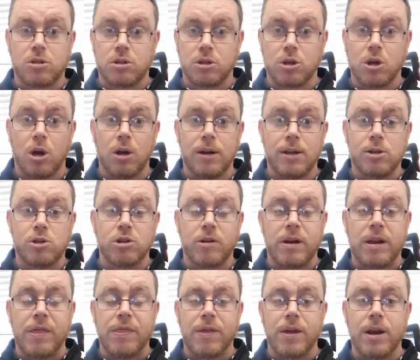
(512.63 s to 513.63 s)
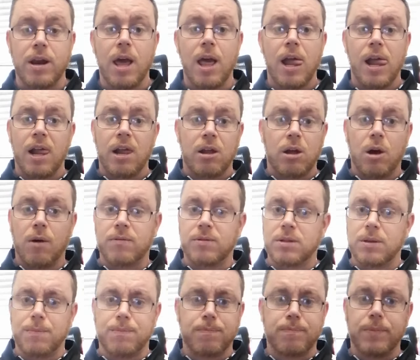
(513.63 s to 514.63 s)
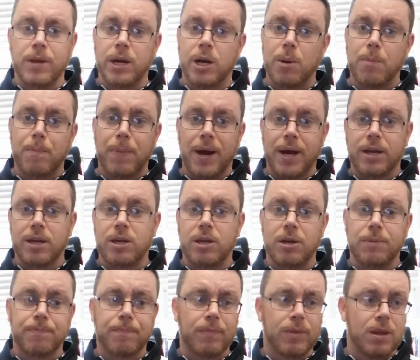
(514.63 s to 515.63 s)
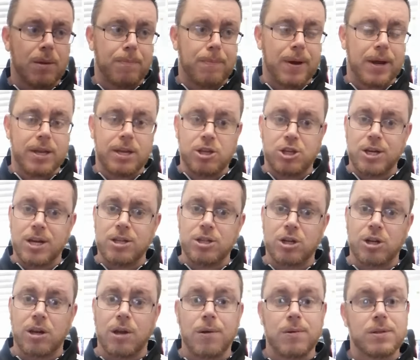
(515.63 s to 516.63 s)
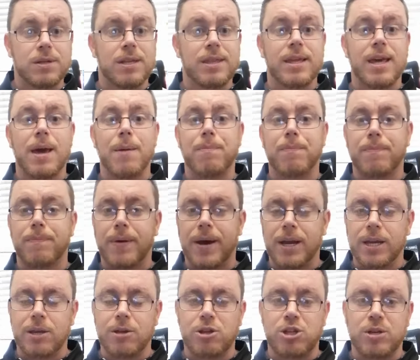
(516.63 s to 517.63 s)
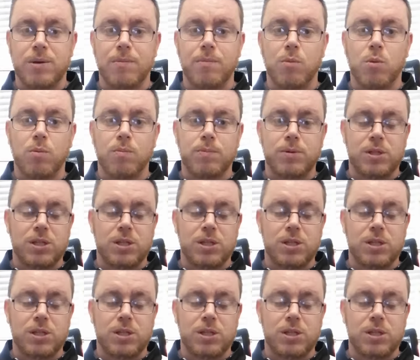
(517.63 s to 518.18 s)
college or anything, obviously pack your change of clothes in there, pack your gym